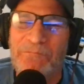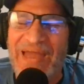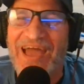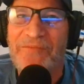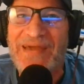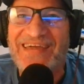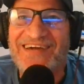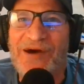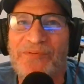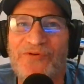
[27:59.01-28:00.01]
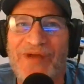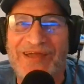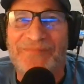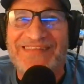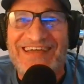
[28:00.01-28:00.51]
May I make a couple of
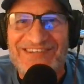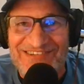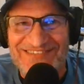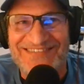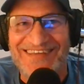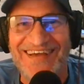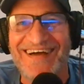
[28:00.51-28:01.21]
recommendations